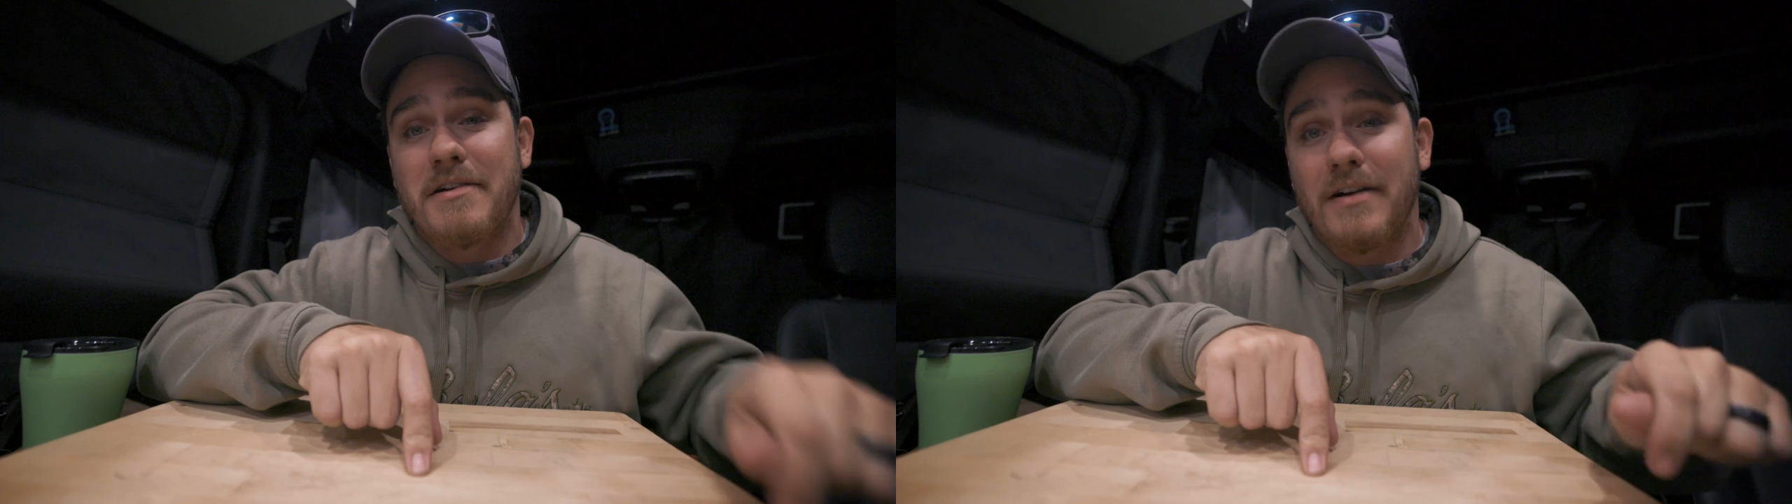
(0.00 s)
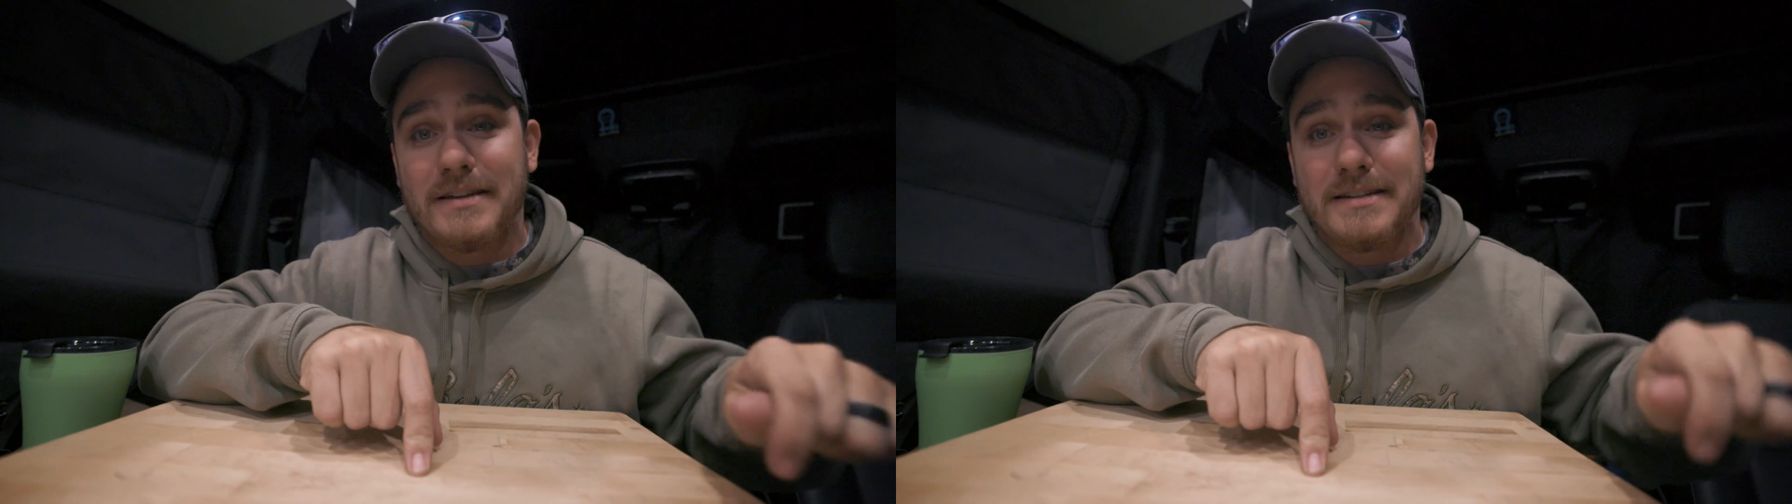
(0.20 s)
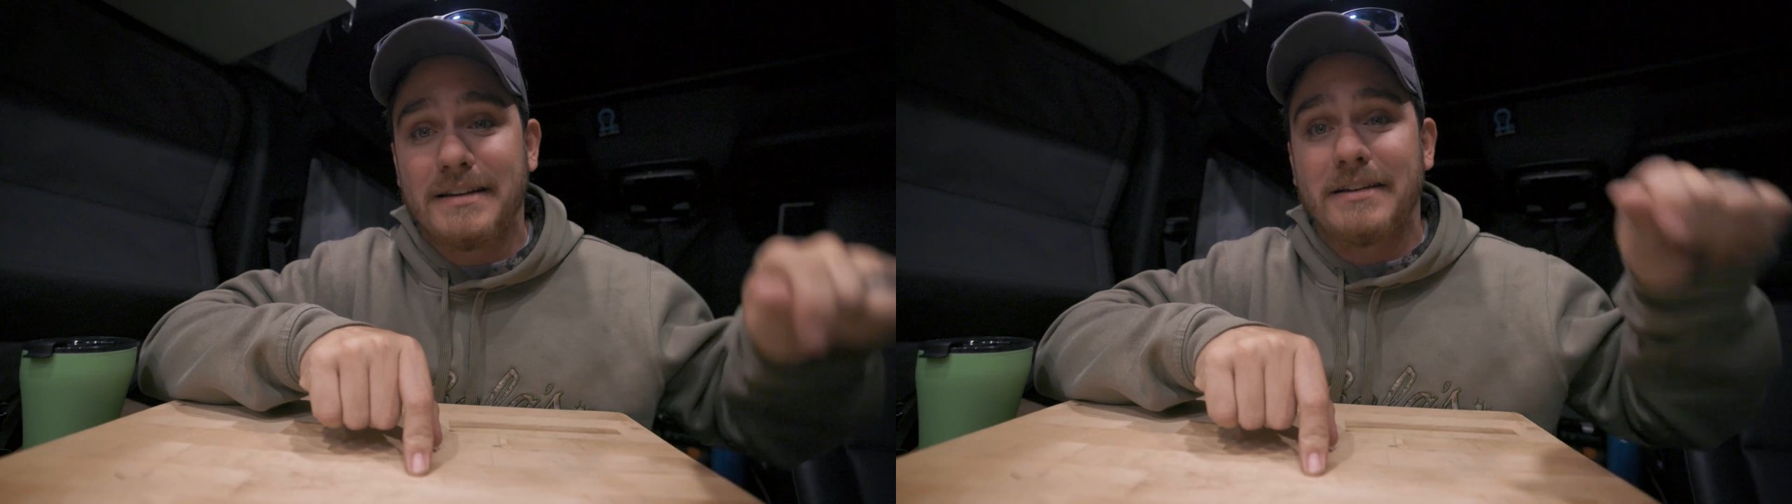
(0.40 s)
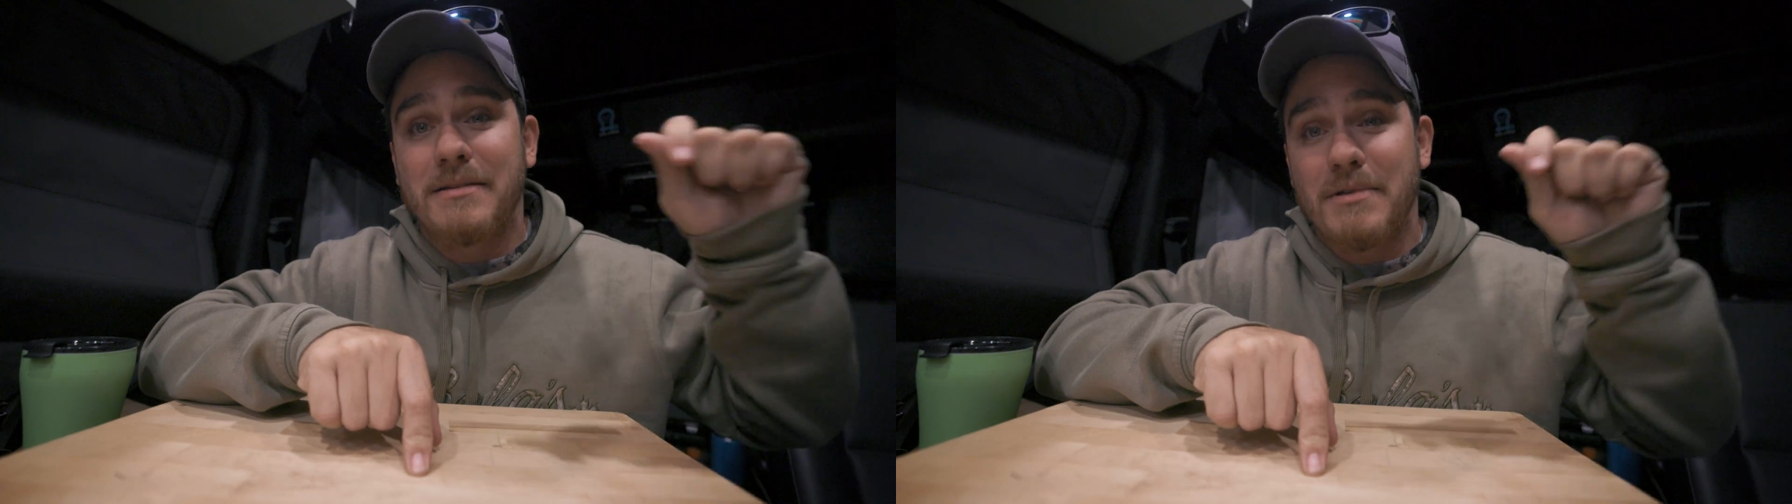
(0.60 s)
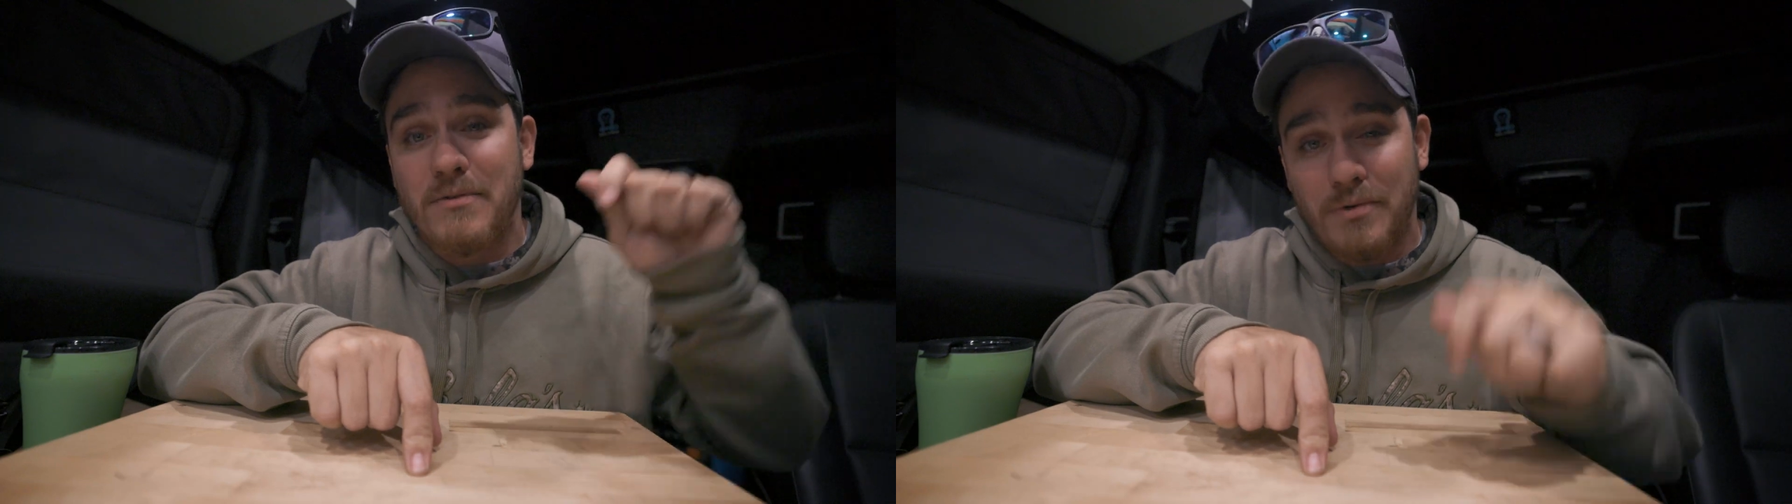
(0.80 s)
content
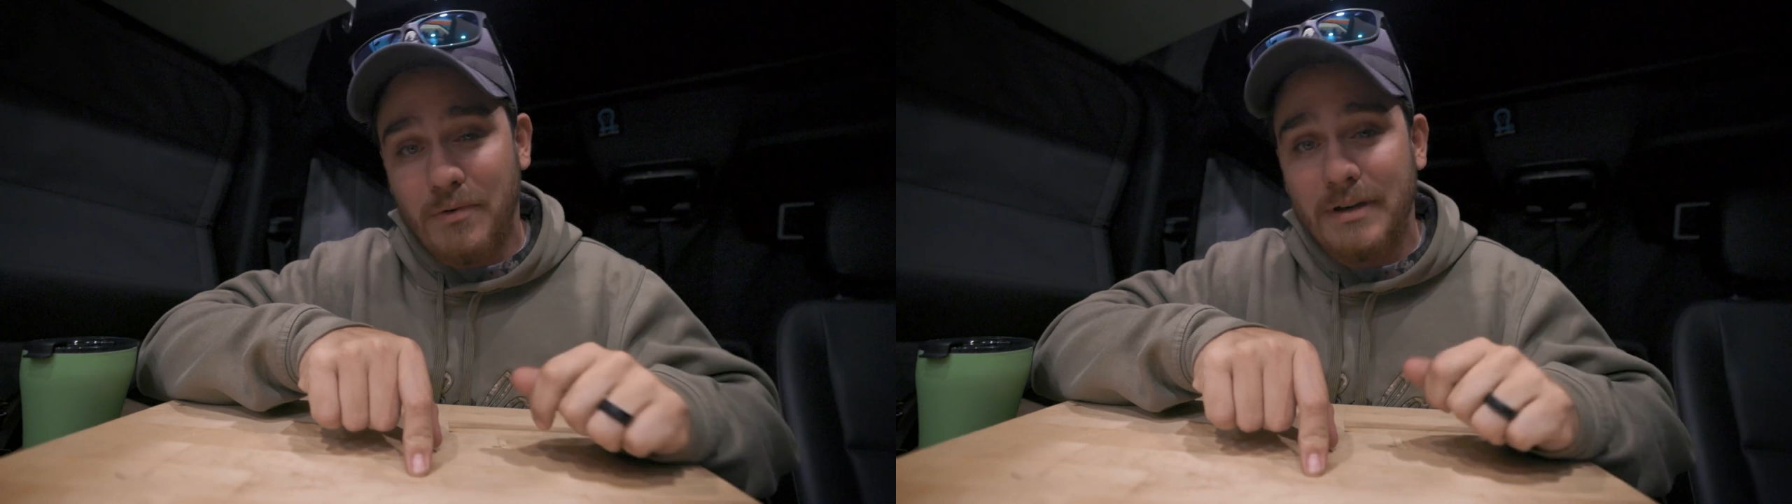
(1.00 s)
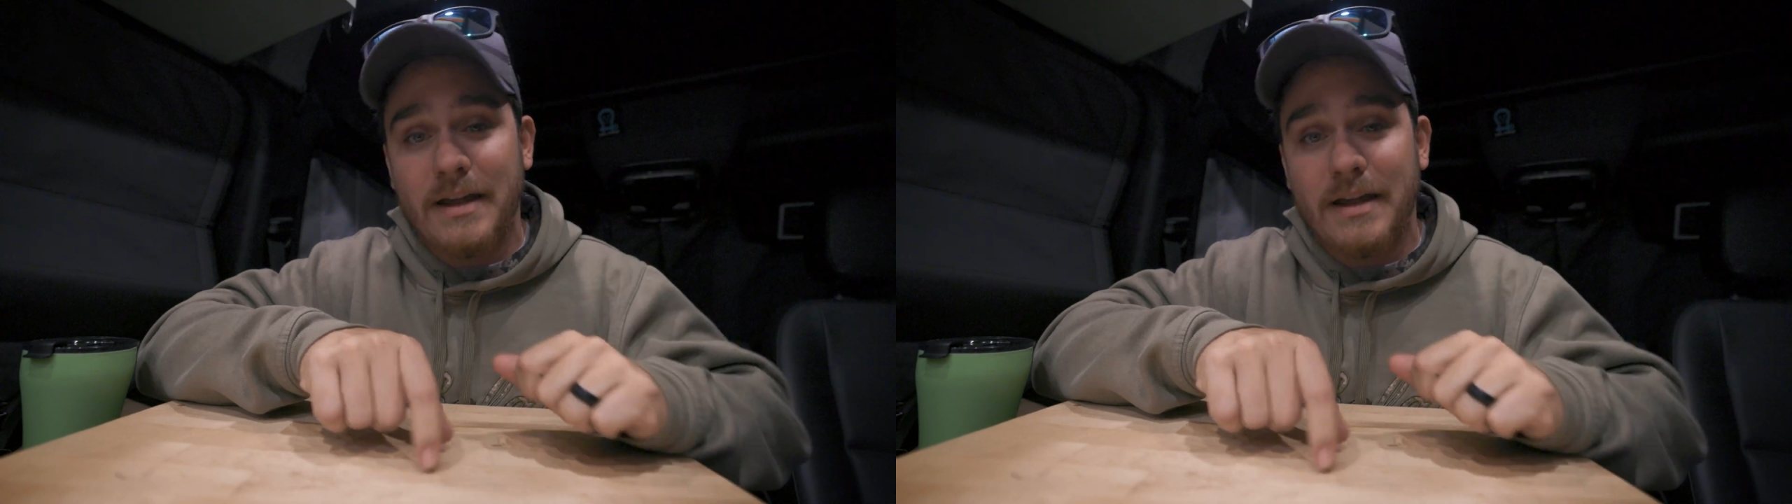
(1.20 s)
going to be rolling